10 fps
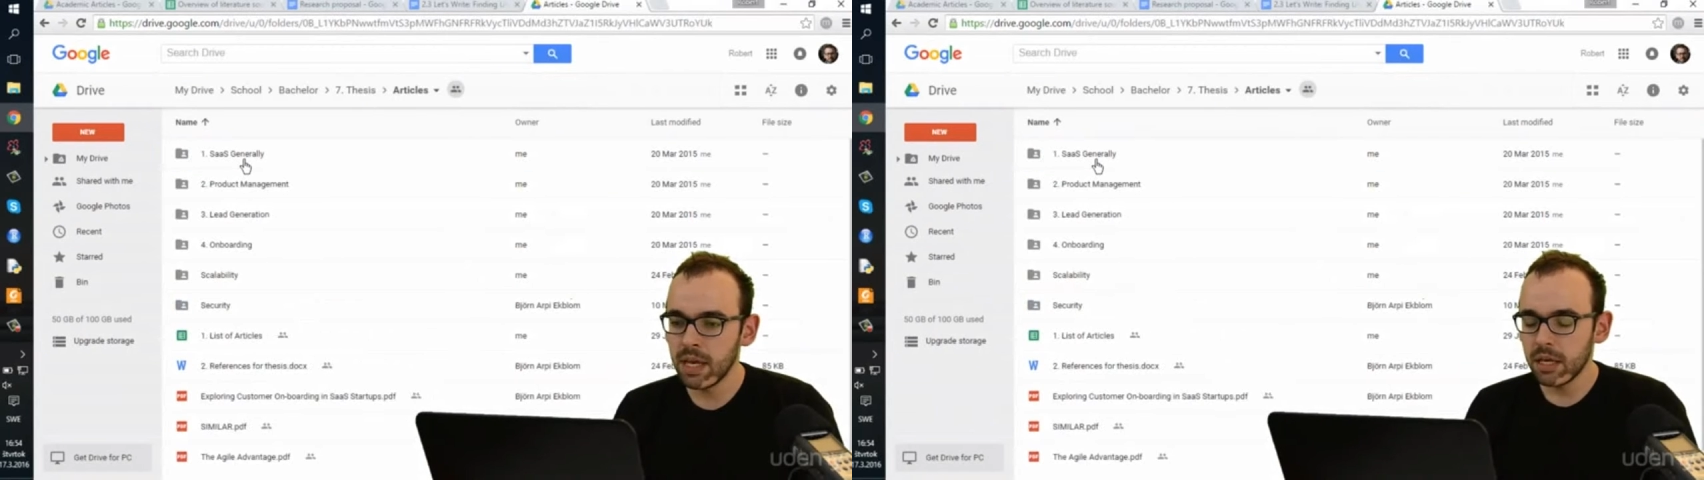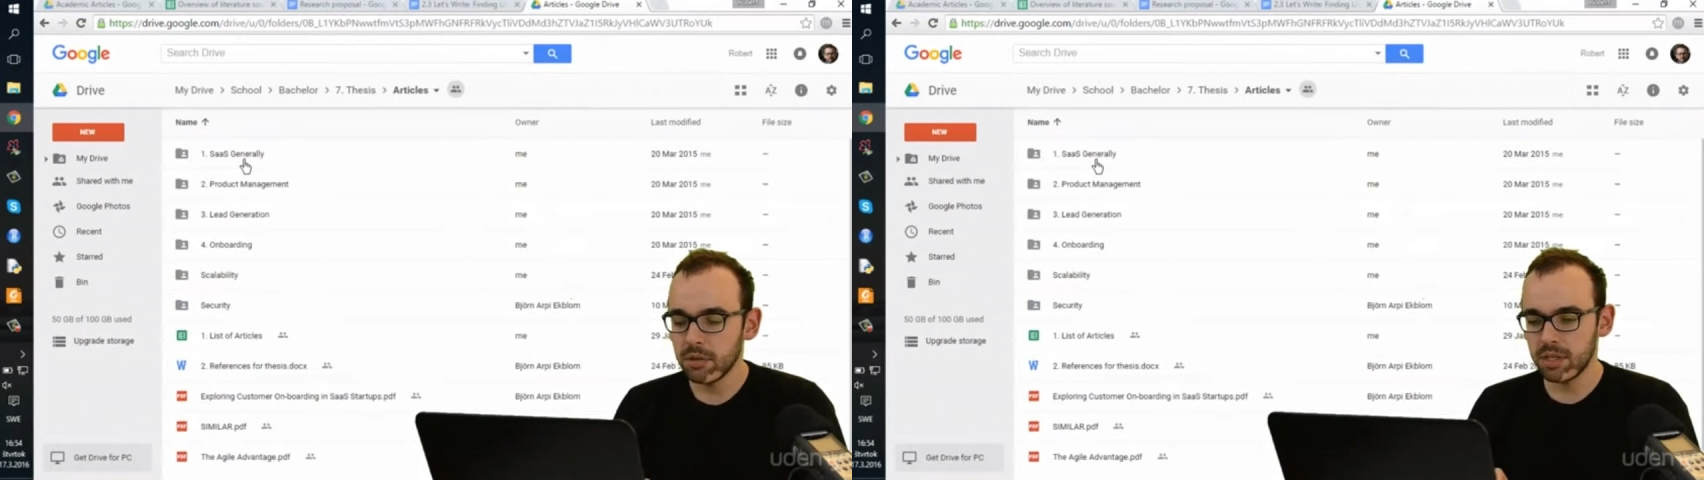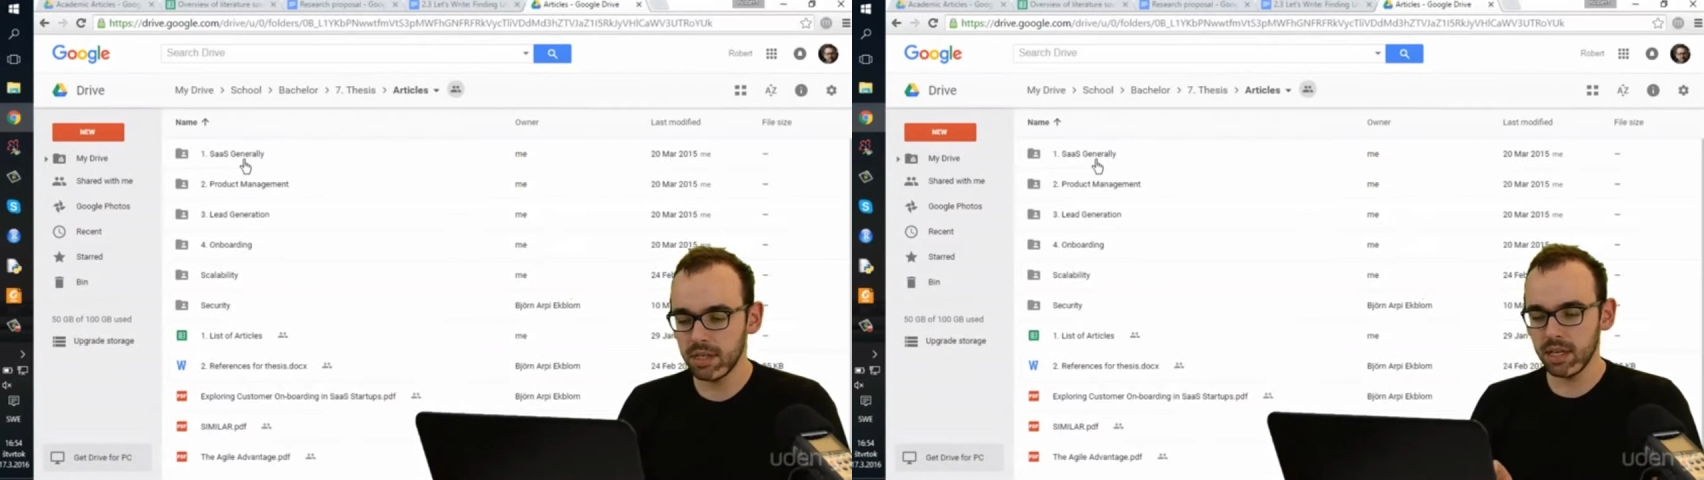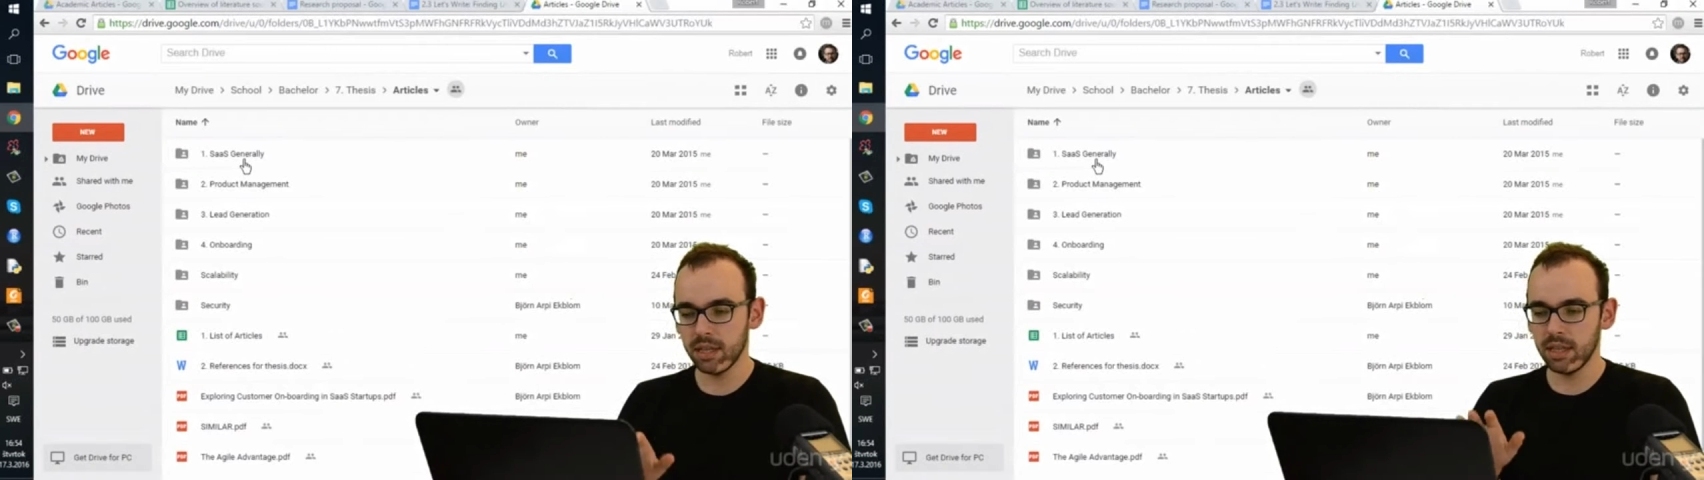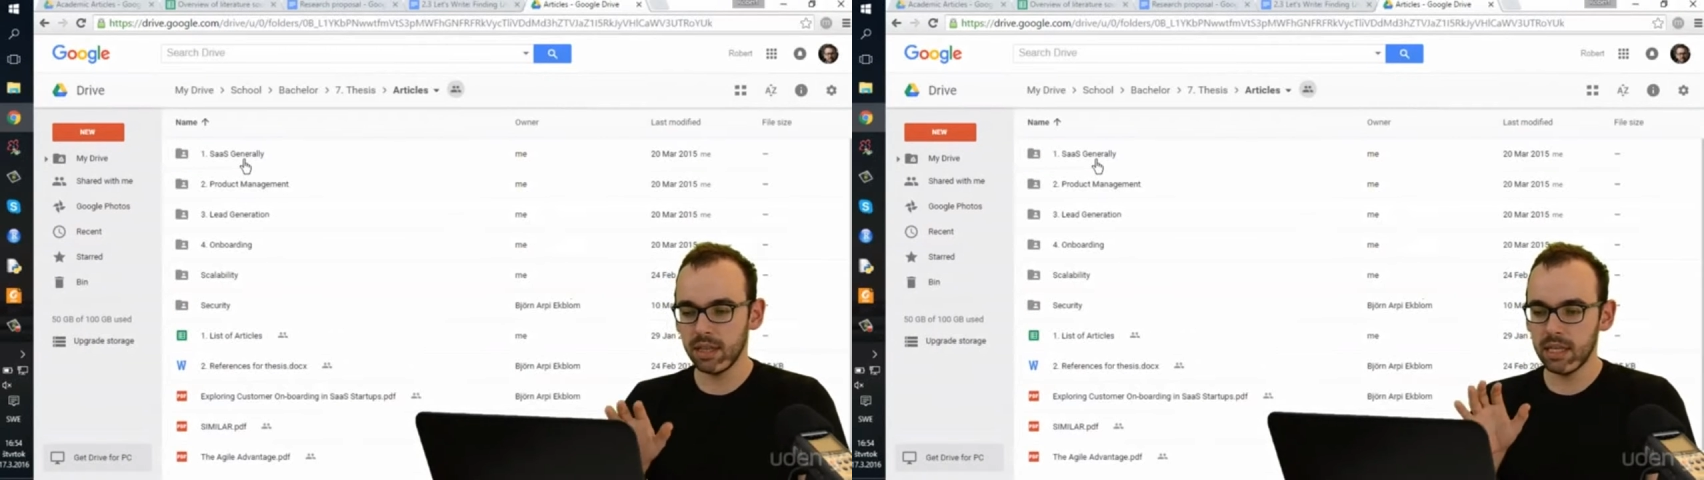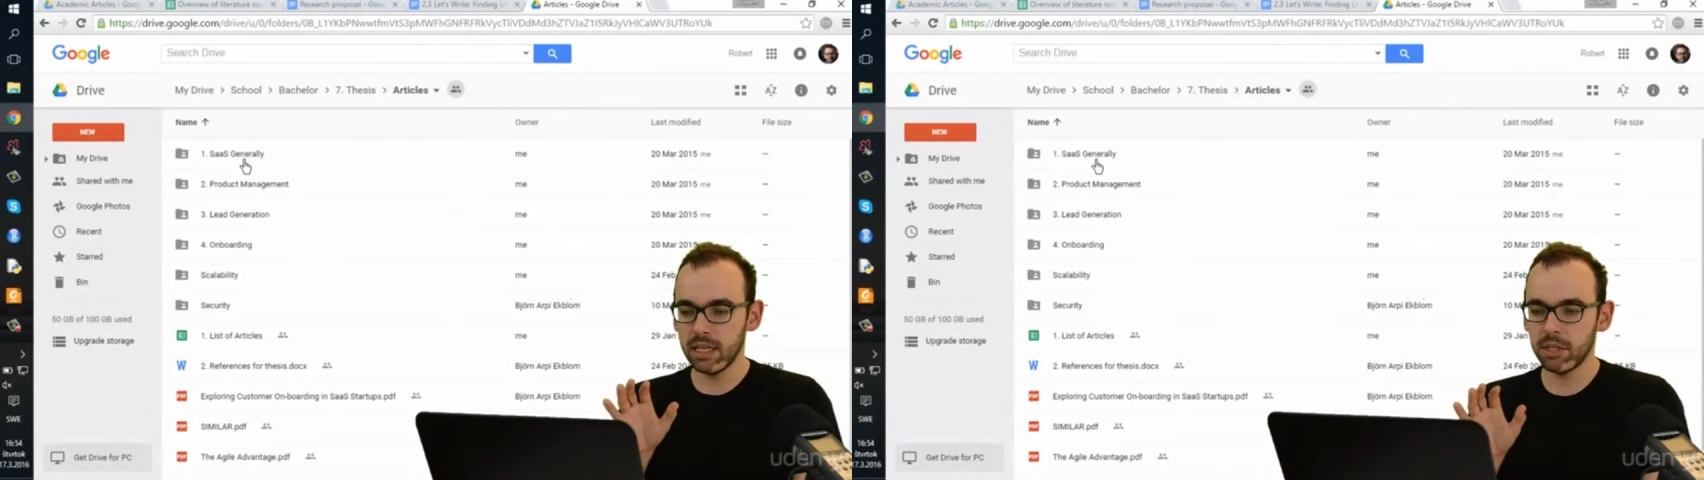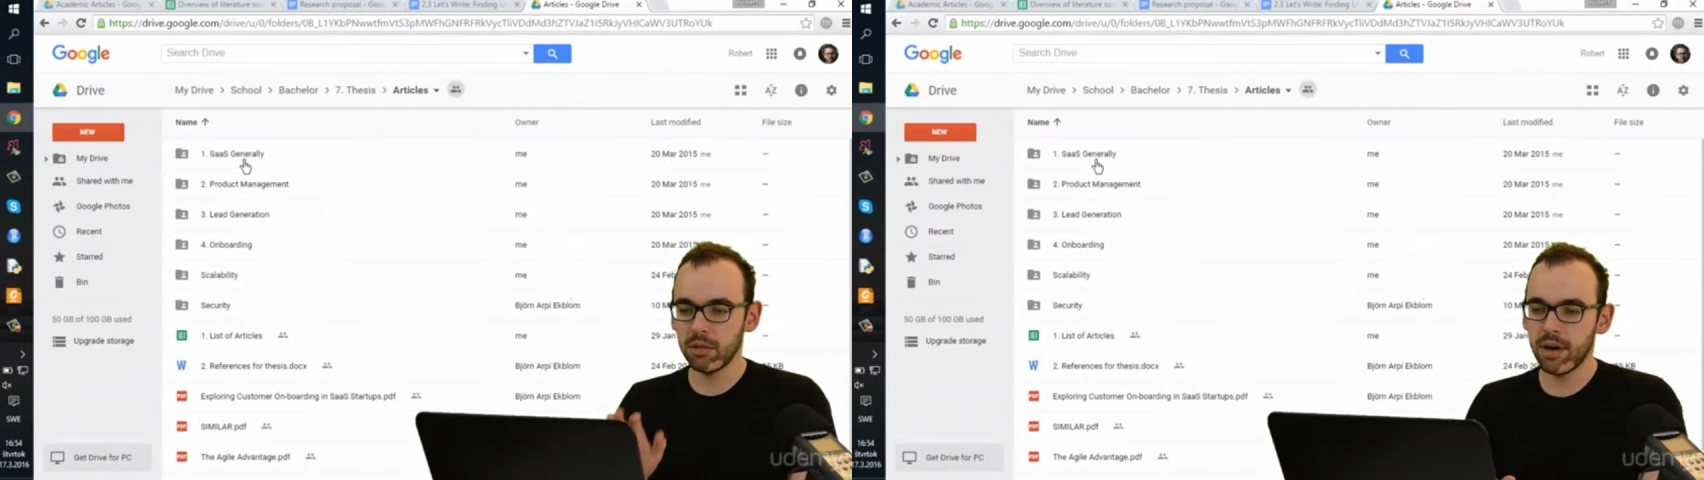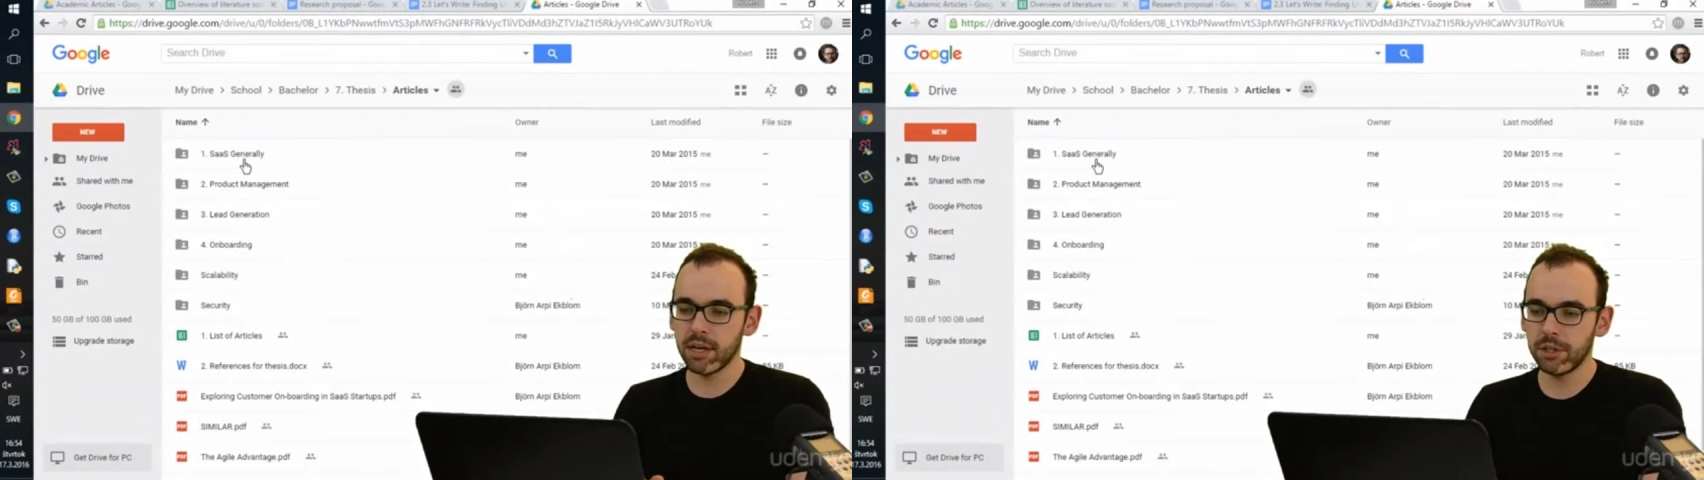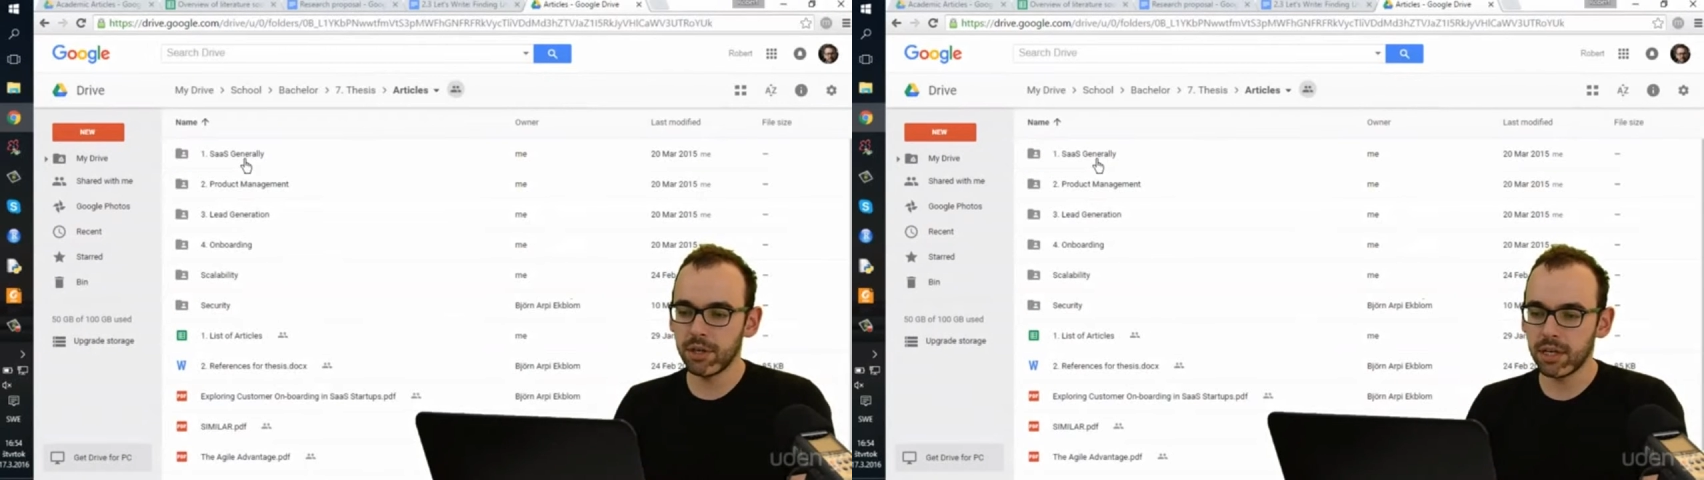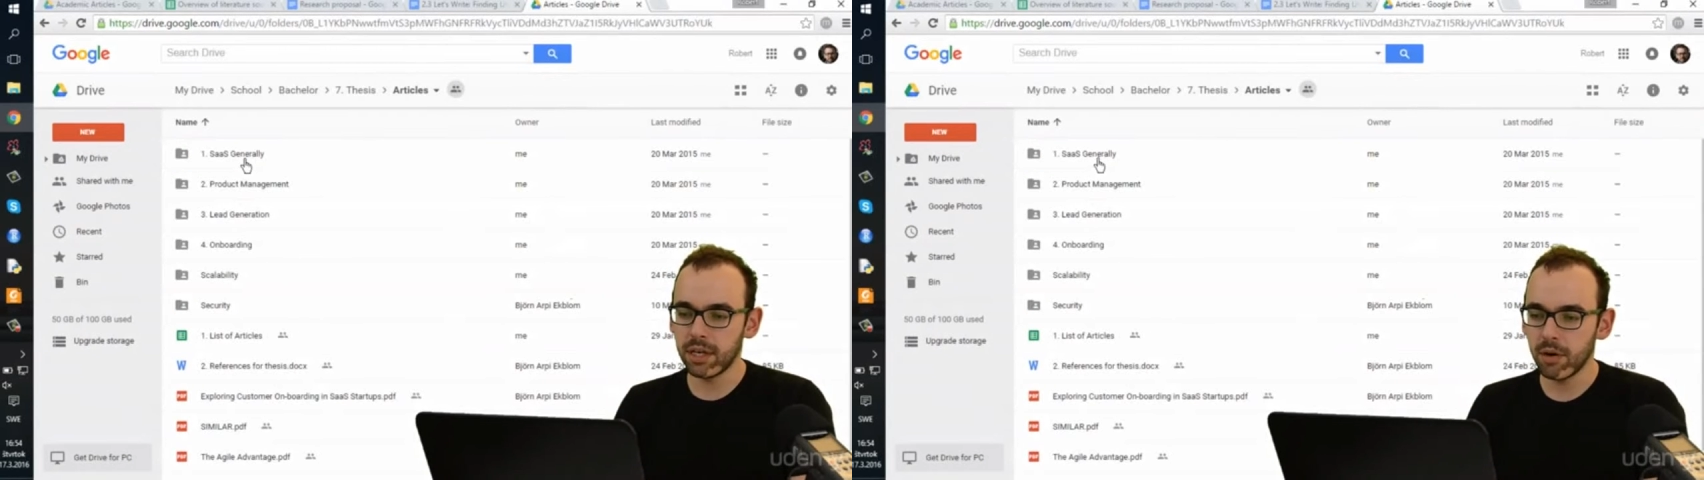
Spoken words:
You see the structuring.